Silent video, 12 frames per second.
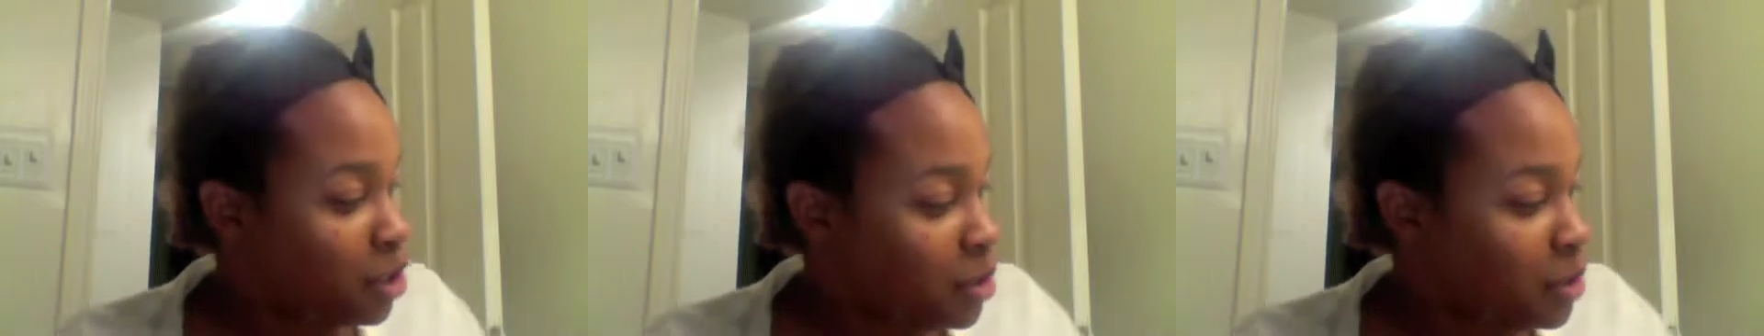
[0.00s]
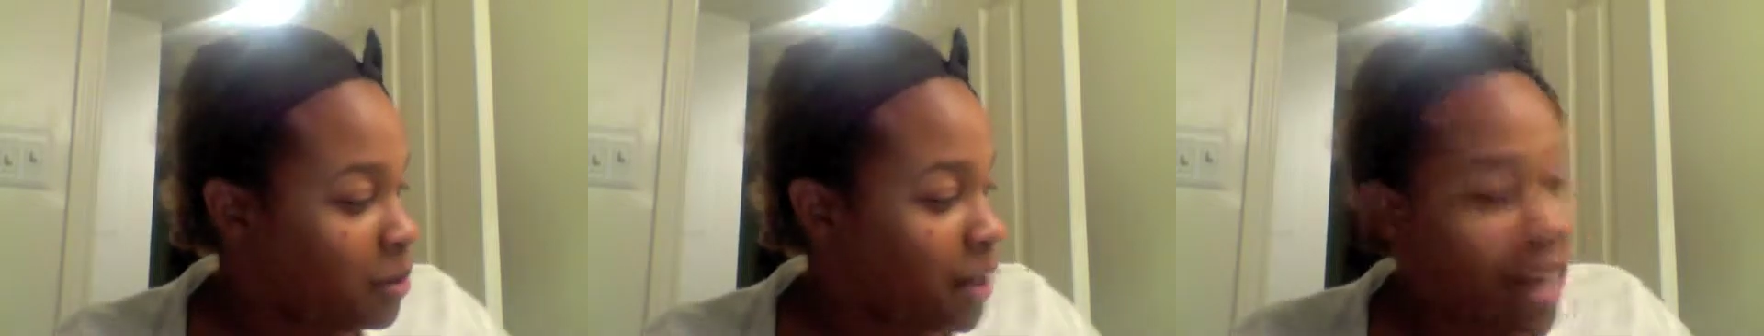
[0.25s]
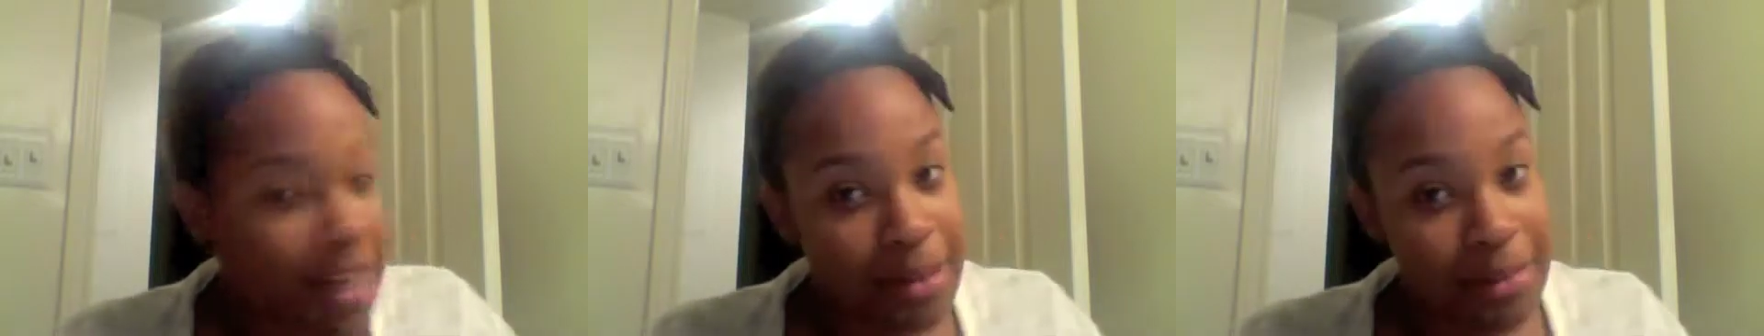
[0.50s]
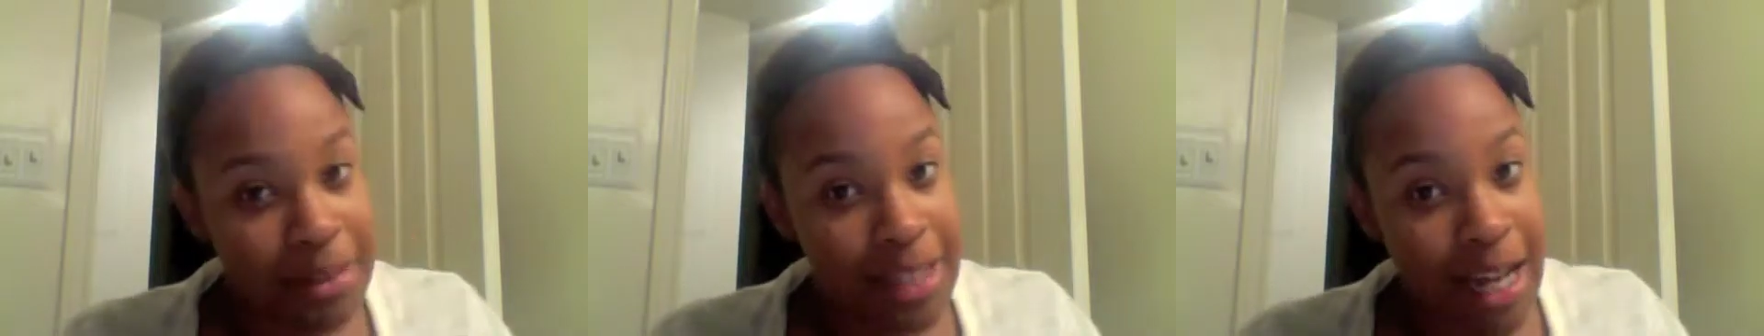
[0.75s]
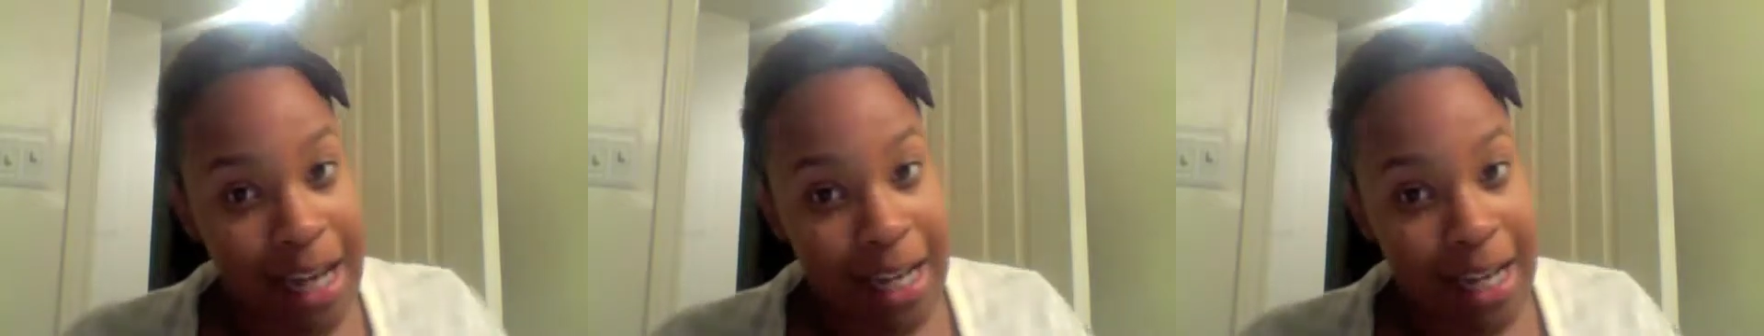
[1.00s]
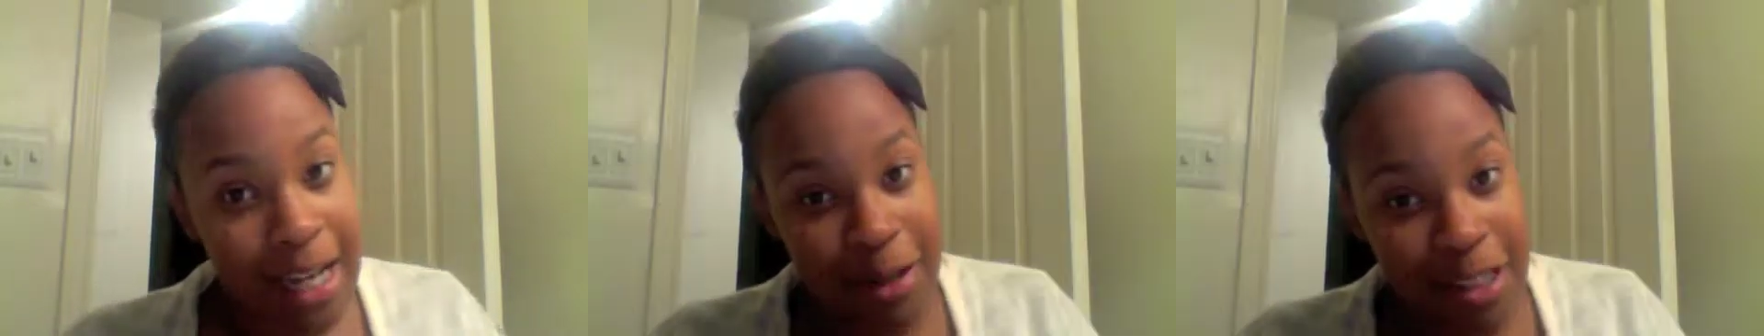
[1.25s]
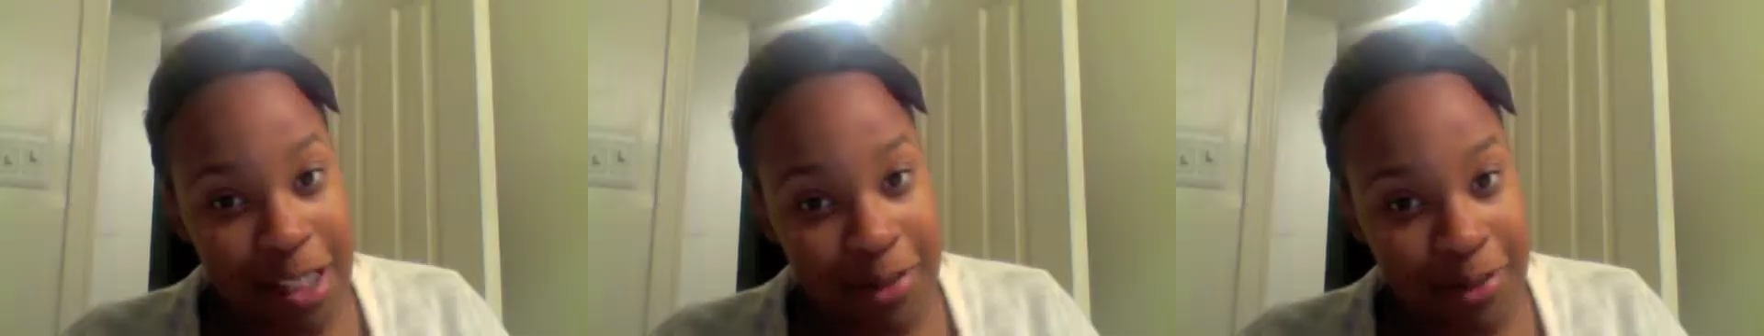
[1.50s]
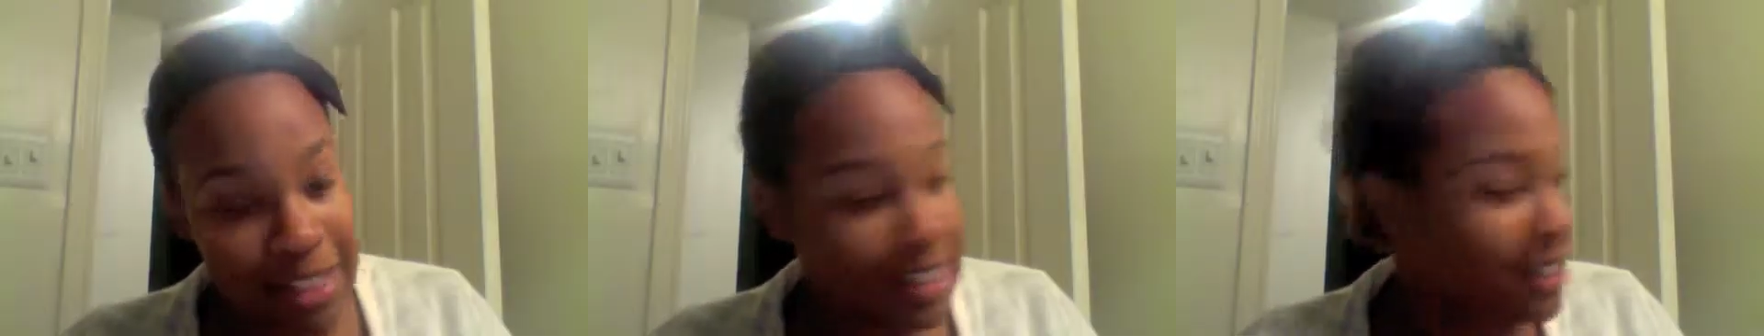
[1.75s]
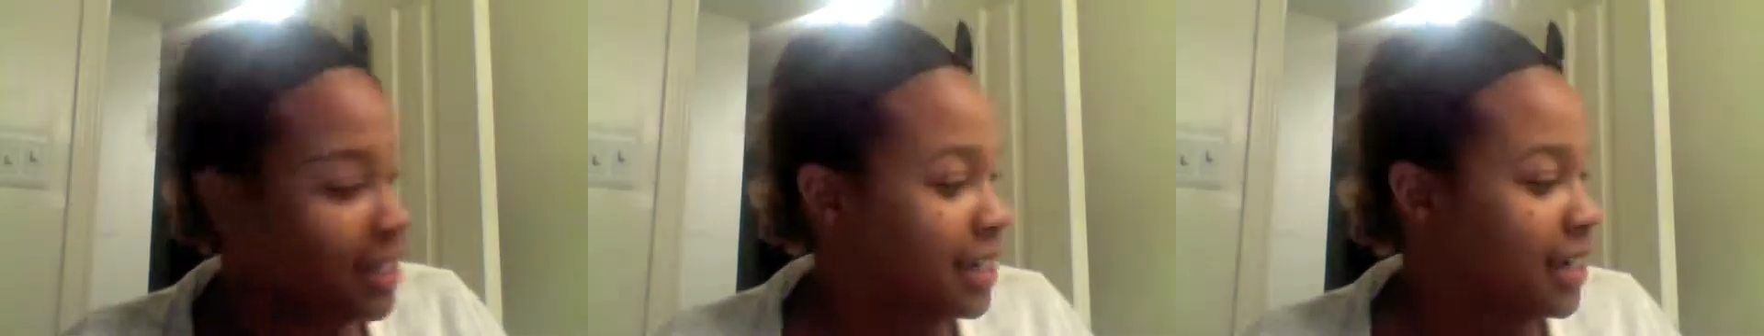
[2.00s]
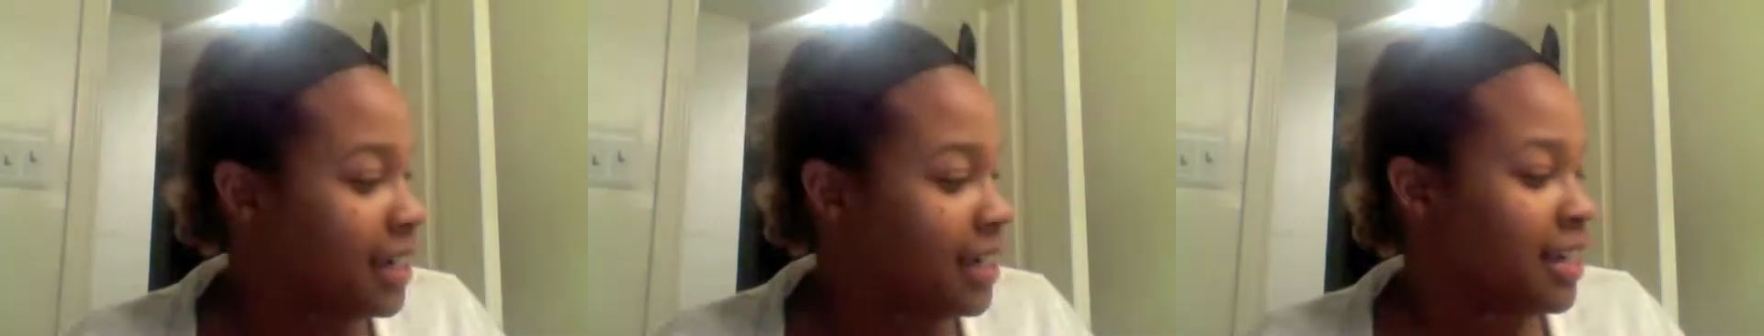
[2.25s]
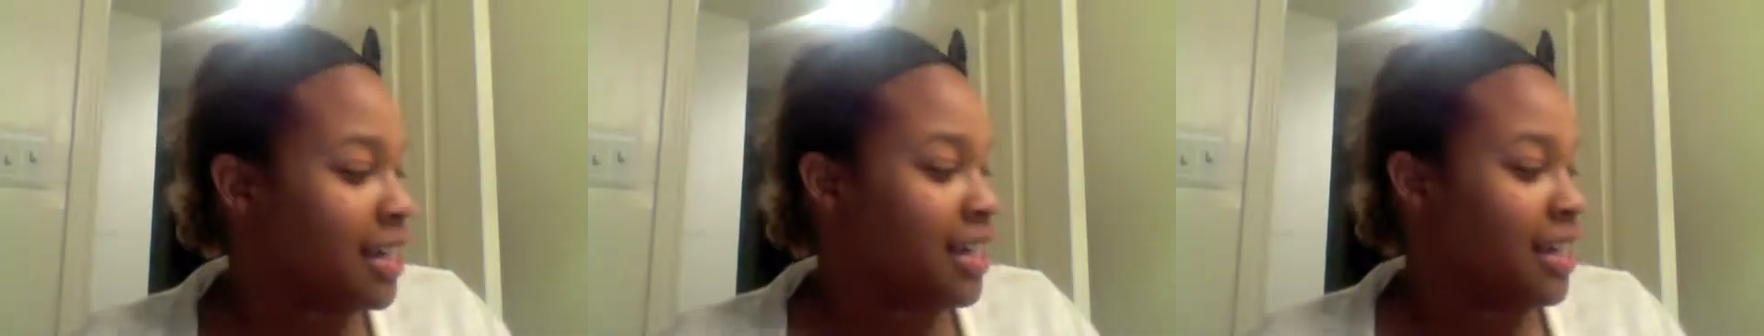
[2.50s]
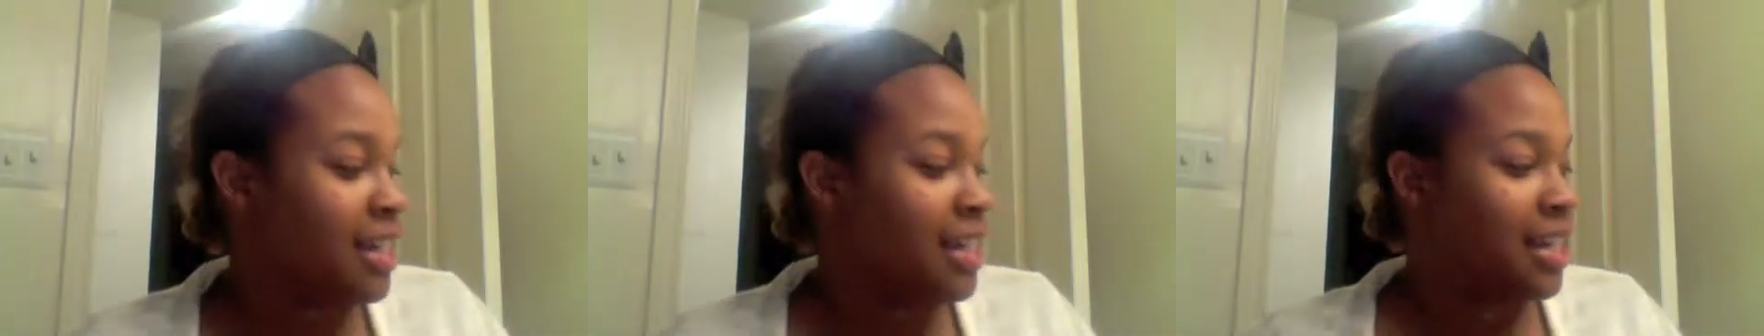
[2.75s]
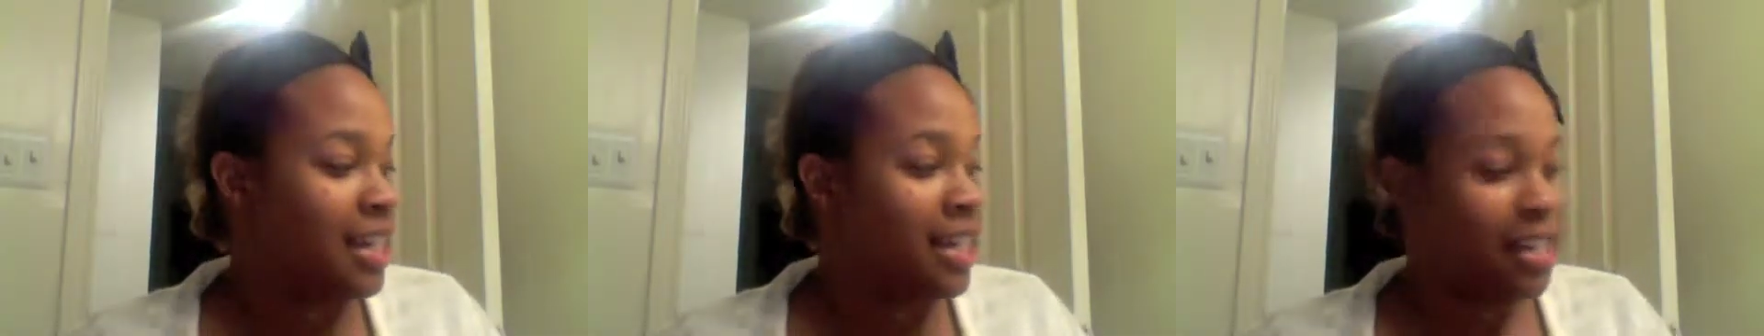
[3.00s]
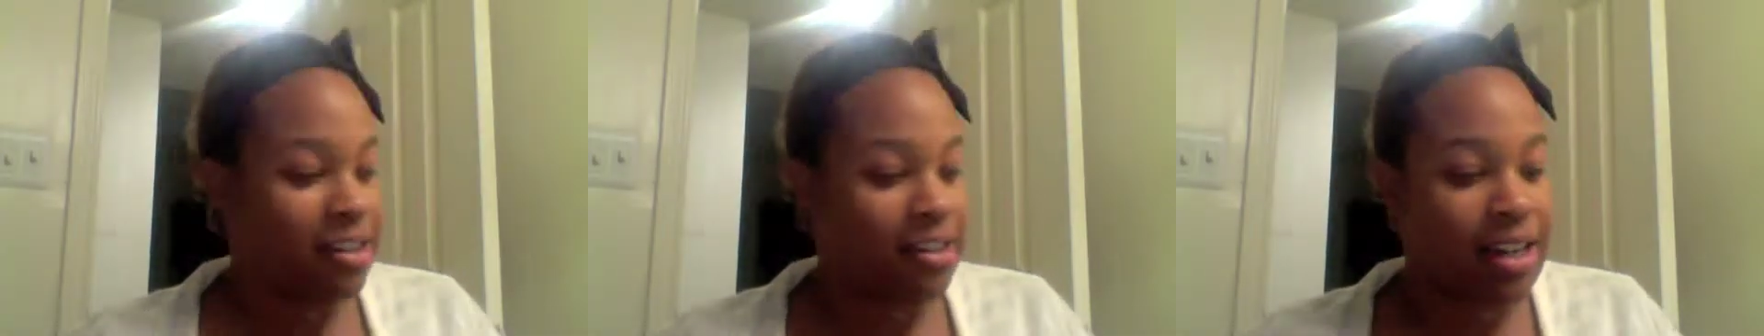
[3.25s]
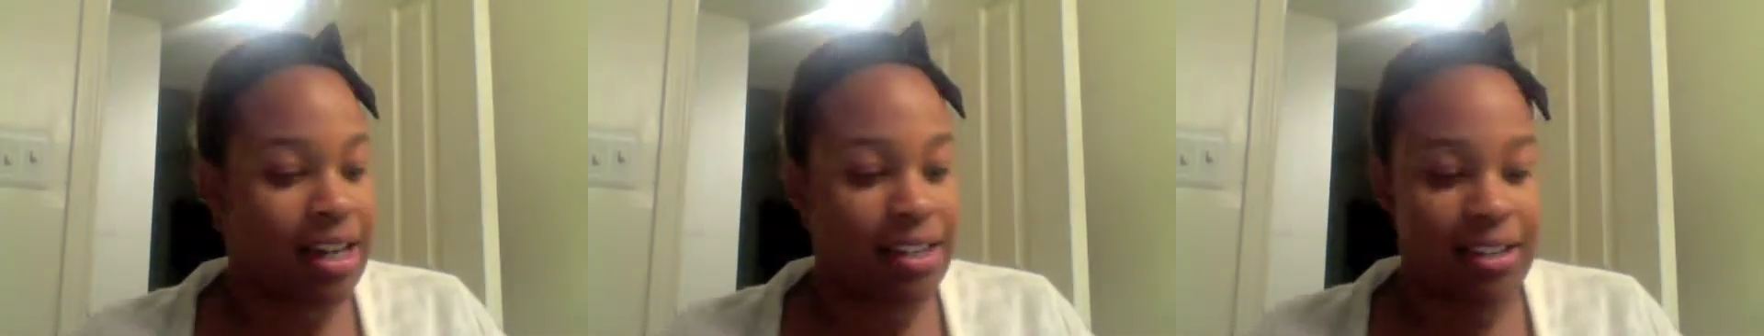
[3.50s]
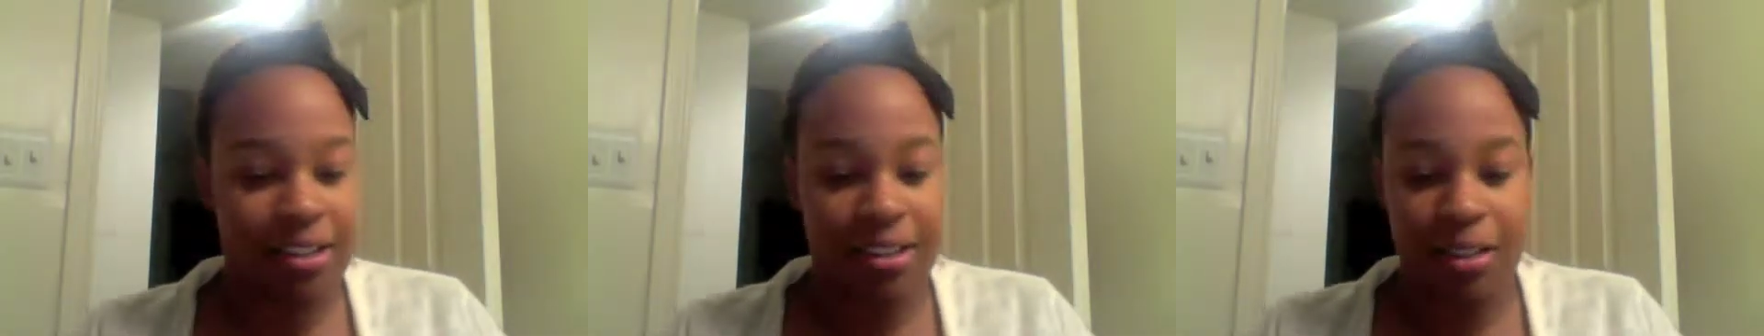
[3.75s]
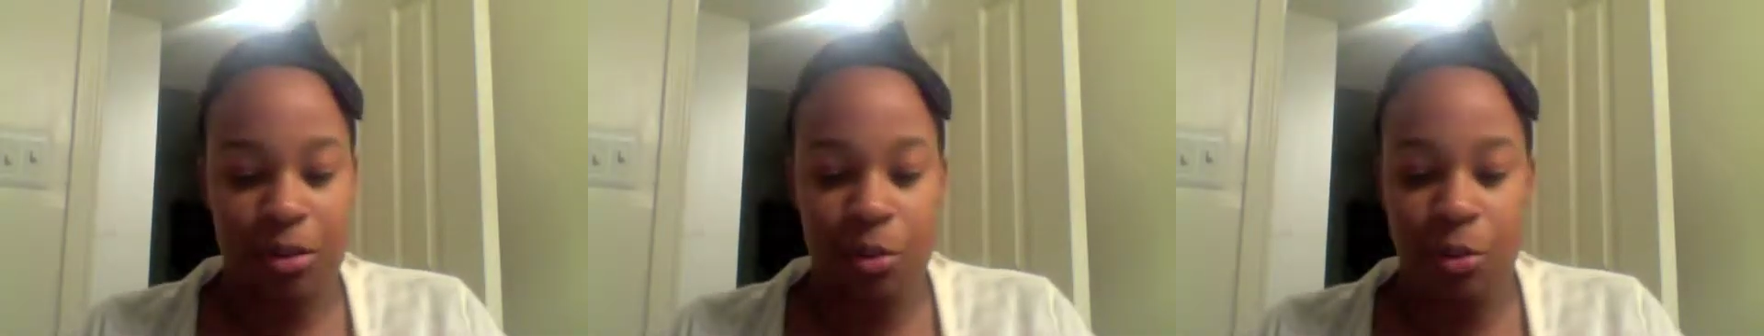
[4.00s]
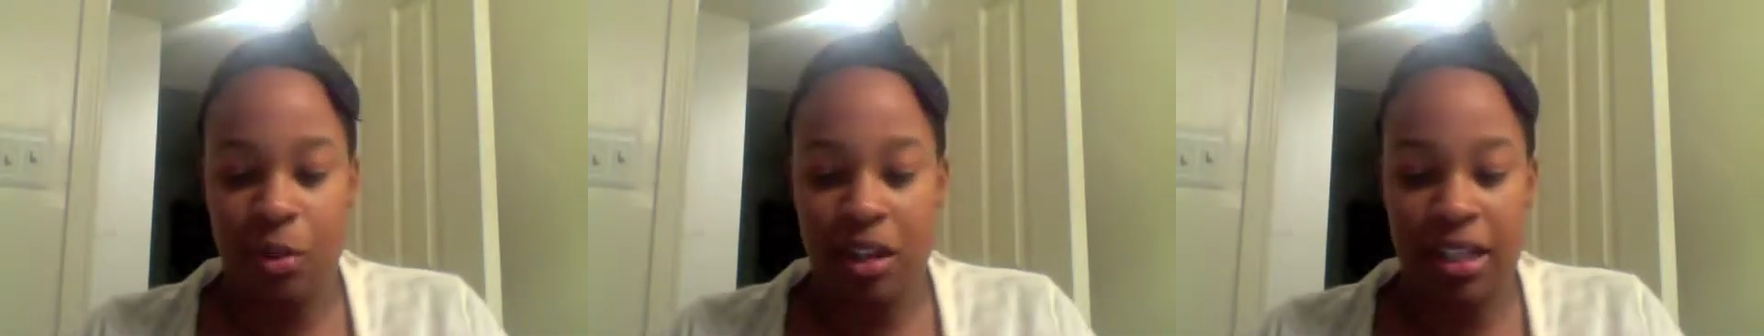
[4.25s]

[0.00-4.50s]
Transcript: two items I purchased recently and their colors.